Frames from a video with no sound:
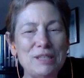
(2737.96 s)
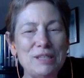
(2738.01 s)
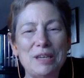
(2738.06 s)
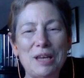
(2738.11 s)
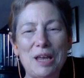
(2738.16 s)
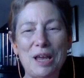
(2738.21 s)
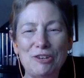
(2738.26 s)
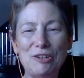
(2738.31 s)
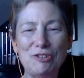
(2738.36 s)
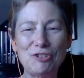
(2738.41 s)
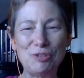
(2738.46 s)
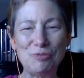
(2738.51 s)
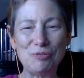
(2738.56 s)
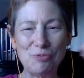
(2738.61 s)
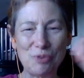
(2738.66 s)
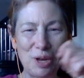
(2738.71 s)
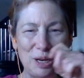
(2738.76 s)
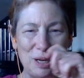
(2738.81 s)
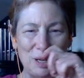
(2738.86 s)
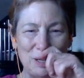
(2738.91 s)
trains that actually
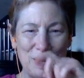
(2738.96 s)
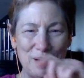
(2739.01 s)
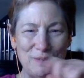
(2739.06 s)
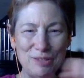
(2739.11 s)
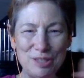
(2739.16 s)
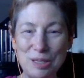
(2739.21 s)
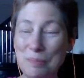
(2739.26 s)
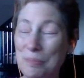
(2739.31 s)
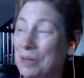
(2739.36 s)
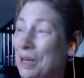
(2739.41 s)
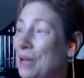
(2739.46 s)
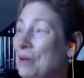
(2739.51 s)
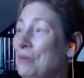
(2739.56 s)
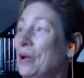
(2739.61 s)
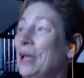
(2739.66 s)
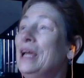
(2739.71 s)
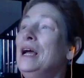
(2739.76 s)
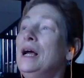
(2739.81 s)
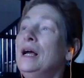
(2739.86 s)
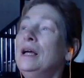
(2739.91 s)
run on live steam. But
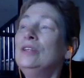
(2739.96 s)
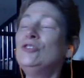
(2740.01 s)
anyway,